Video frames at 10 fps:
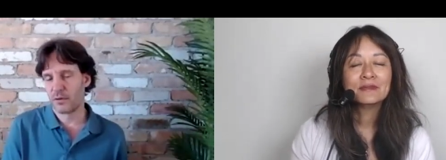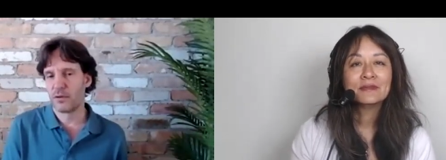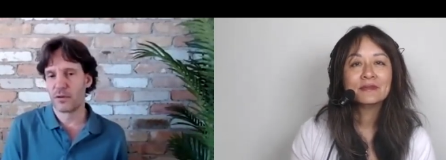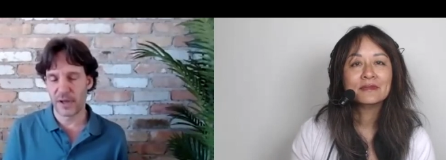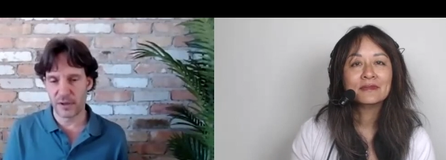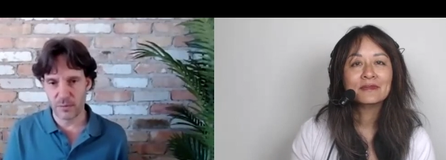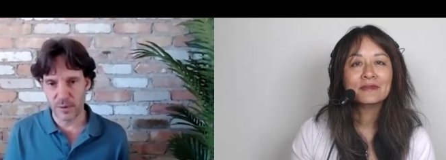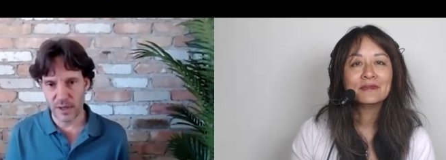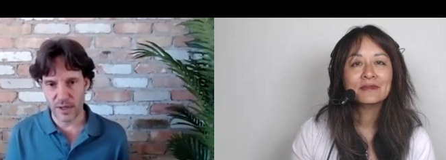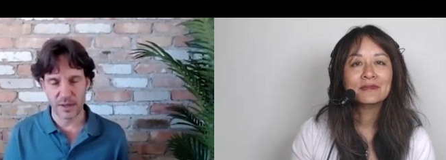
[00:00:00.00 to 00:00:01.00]
Speaker 1: great
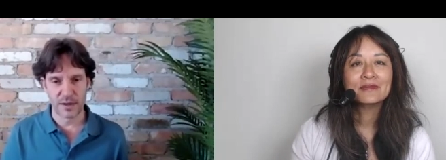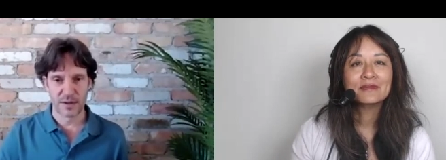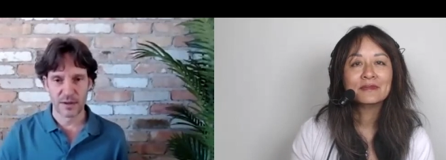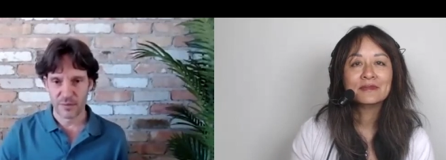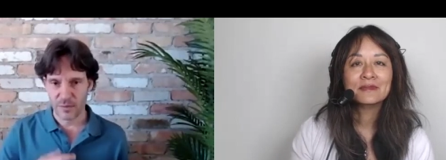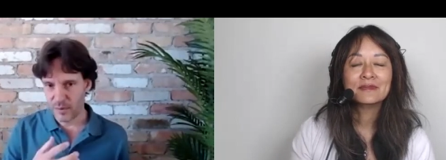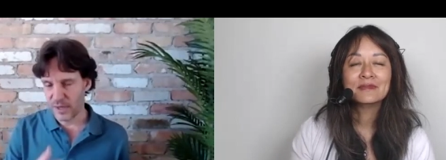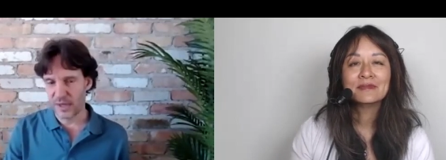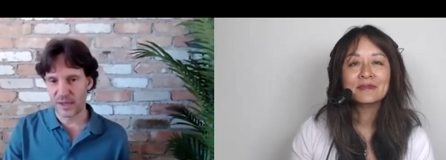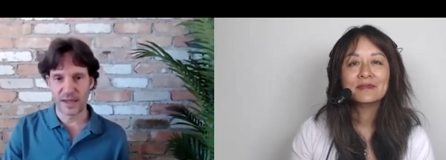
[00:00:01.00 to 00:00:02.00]
way where we
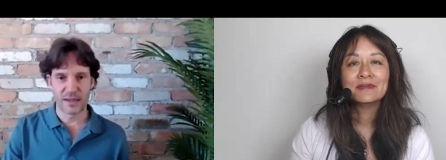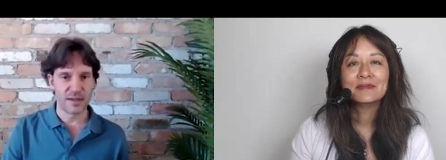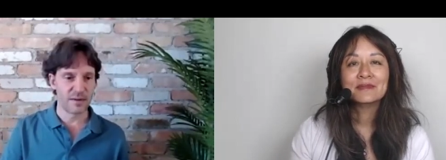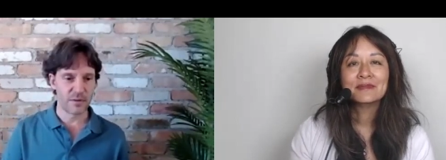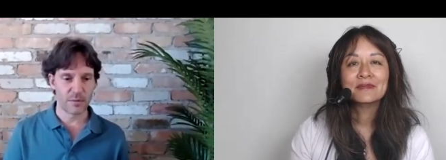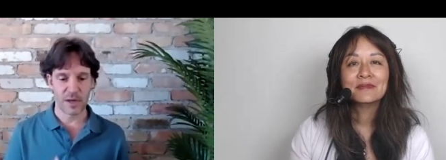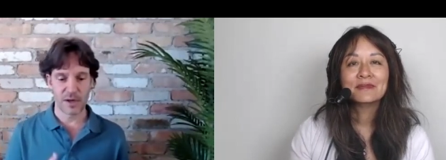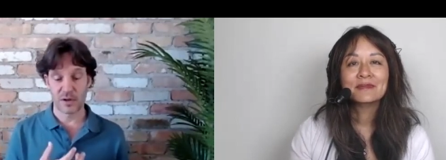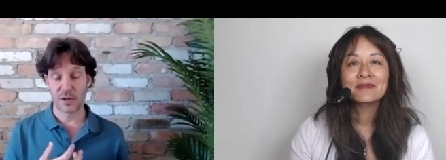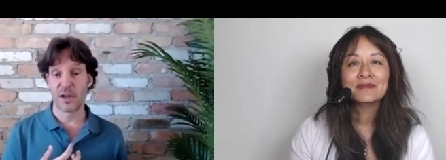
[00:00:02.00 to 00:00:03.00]
can get
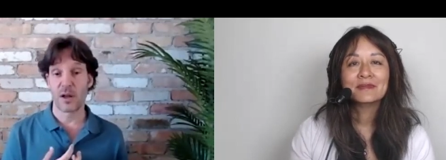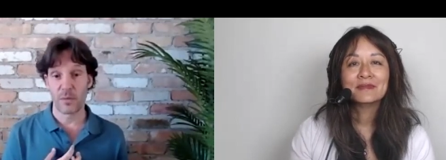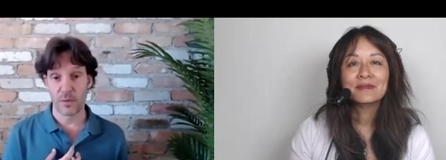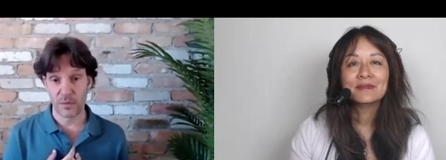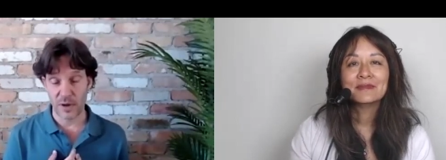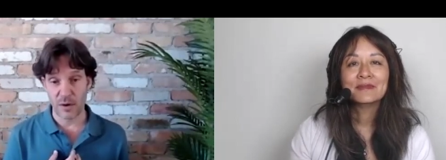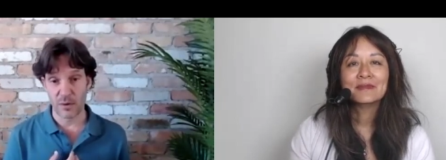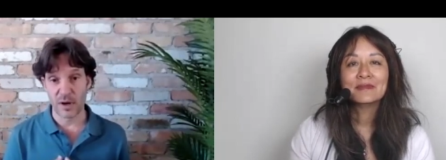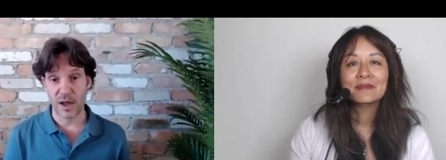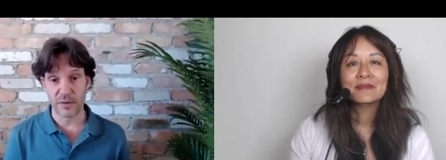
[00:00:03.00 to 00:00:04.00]
information that's helpful for our
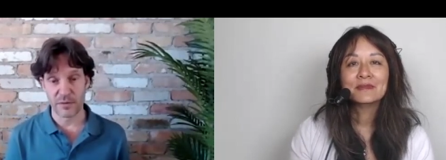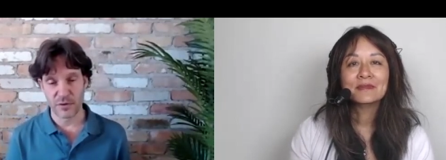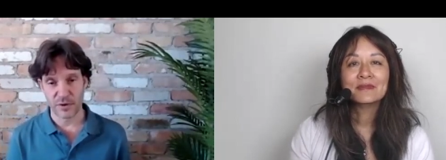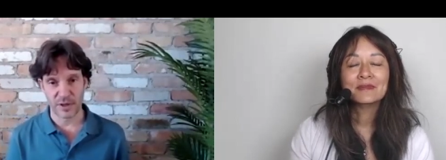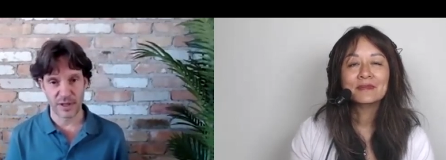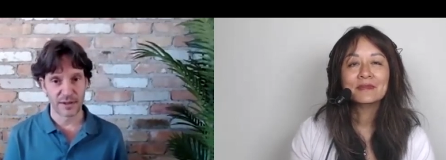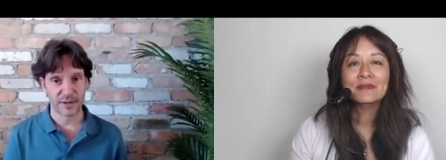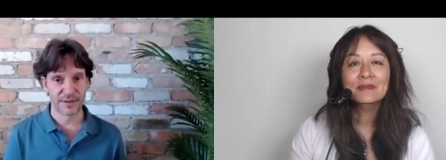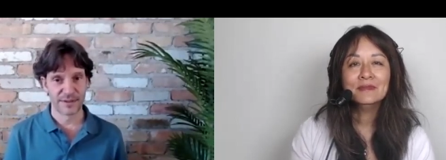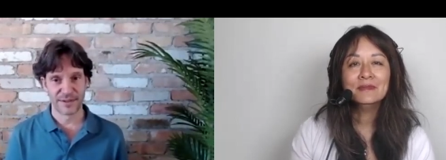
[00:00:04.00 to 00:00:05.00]
life journey.
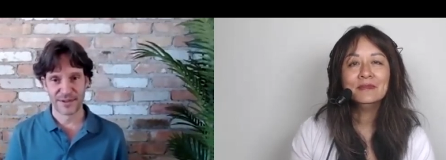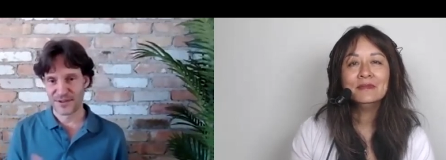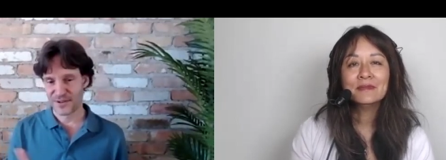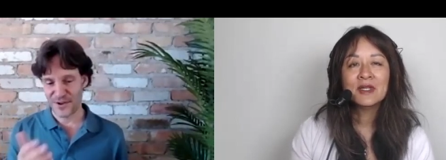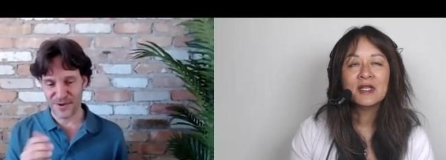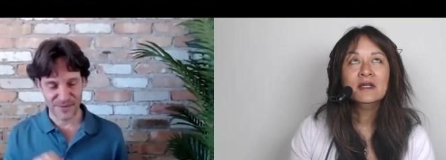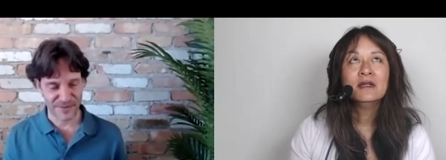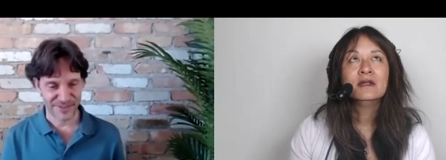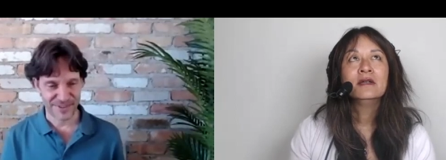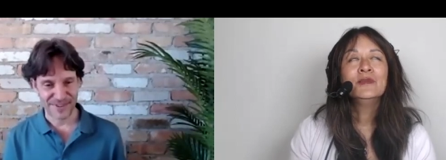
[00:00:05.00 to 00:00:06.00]
So,
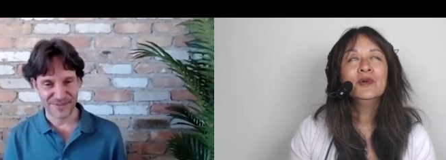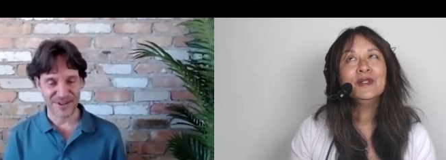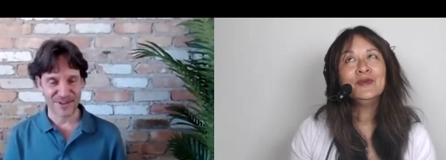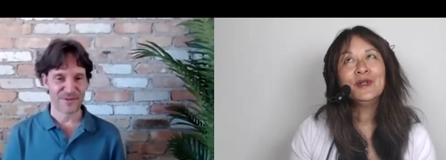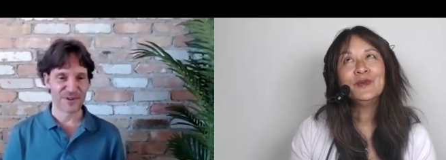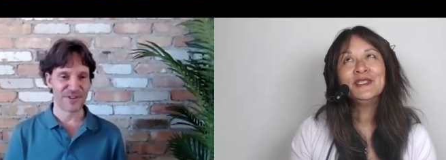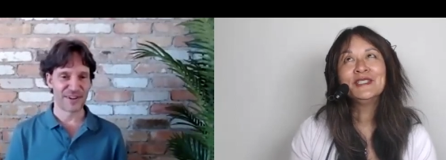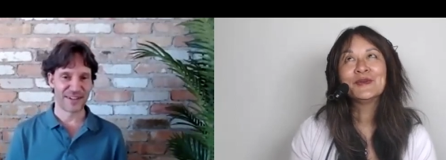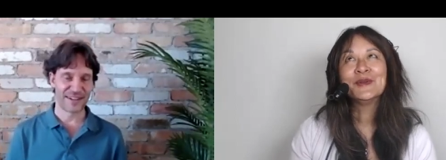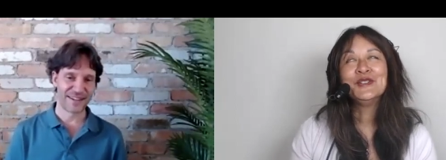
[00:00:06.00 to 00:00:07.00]
Speaker 2: but what, what, what,
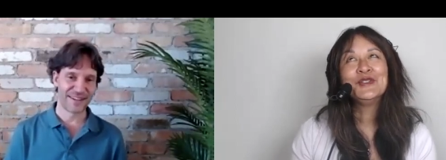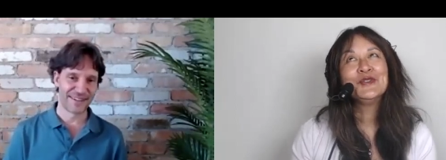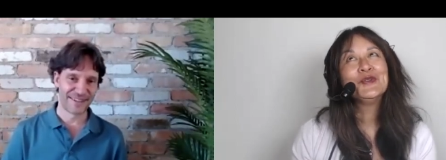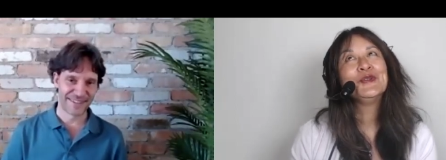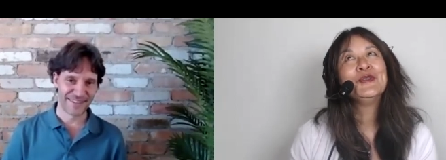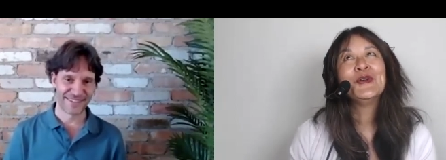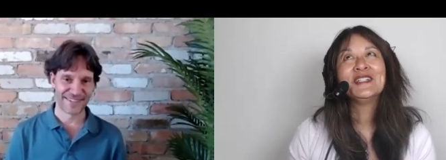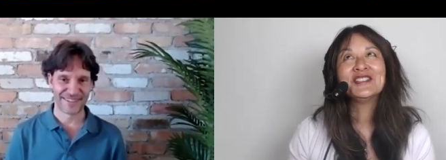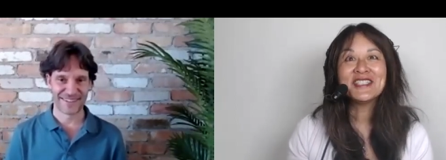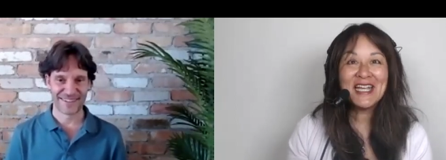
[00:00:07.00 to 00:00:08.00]
does one do when you
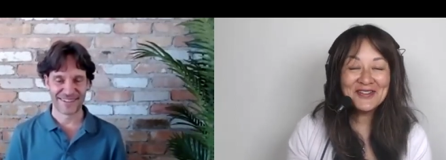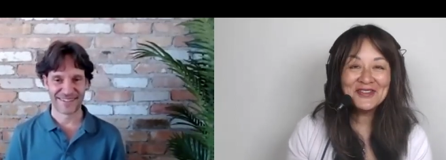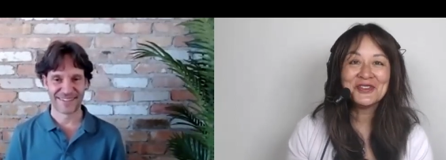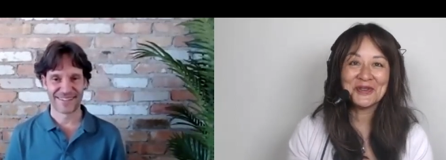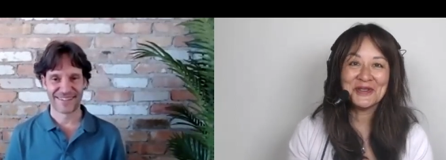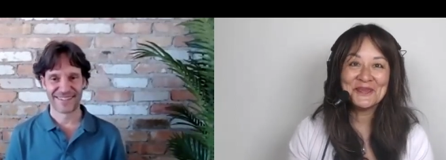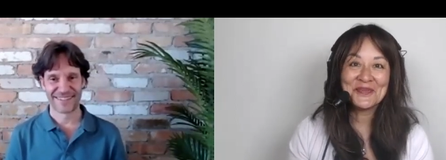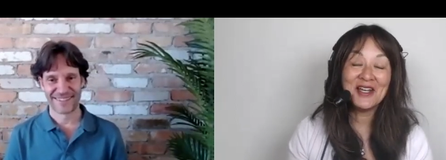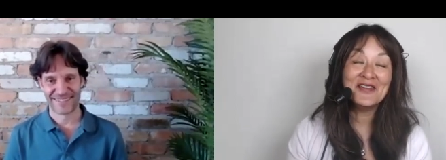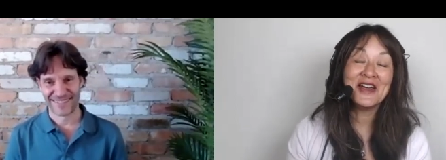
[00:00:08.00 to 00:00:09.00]
actually have a dream?
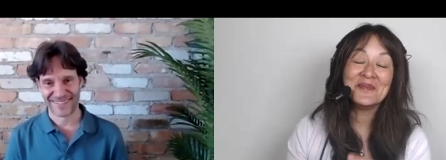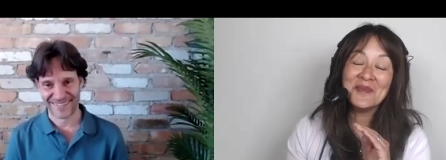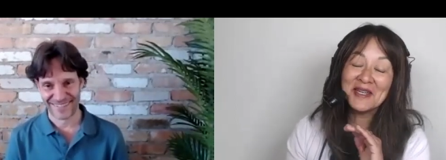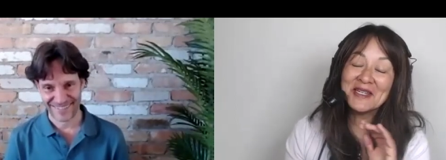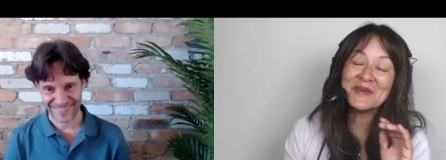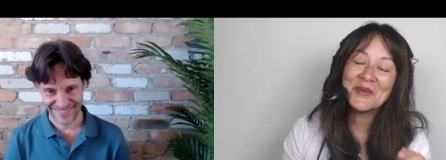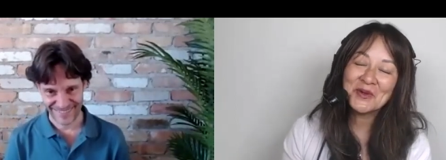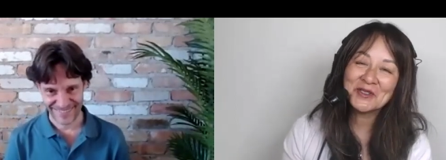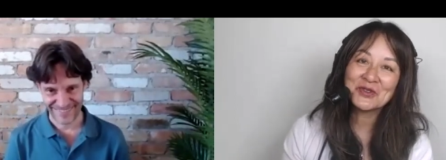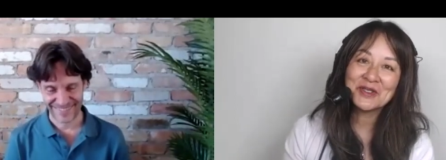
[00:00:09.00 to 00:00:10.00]
I've had many
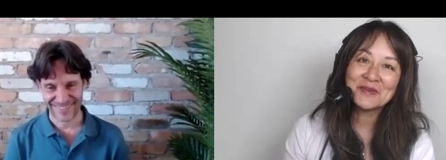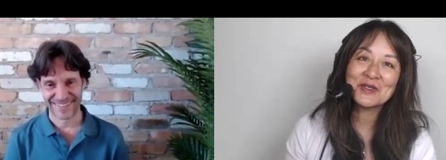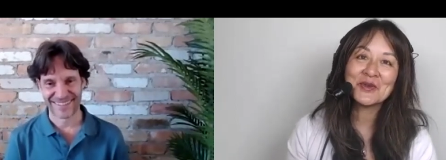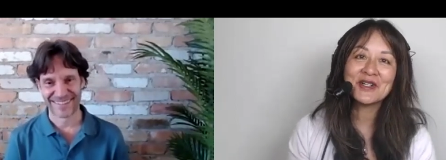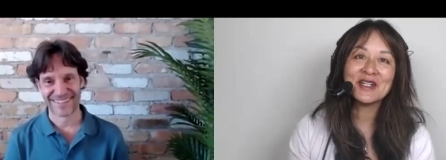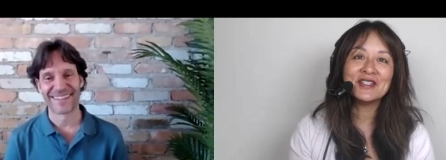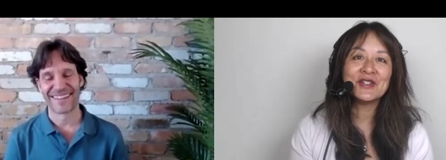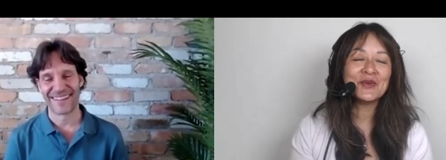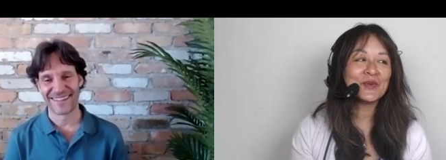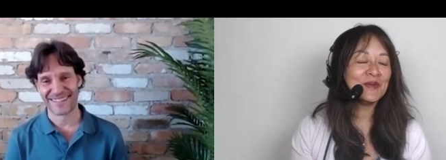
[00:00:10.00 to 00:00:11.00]
more dreams where I
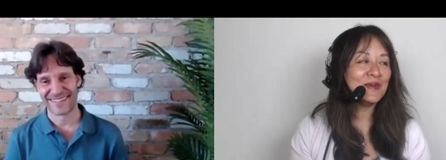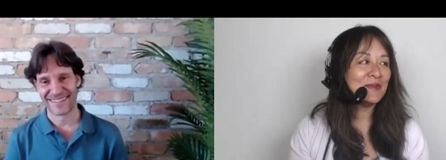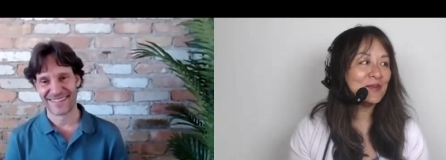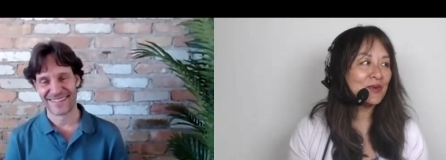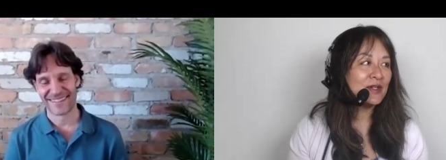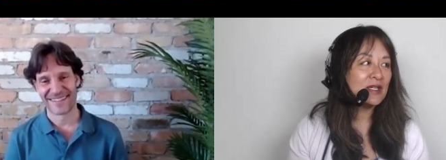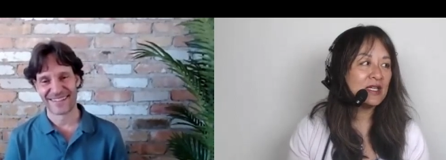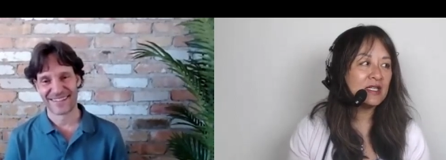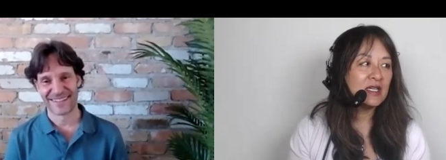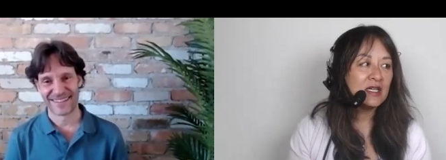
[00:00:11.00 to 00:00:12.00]
don't mm. remember it. And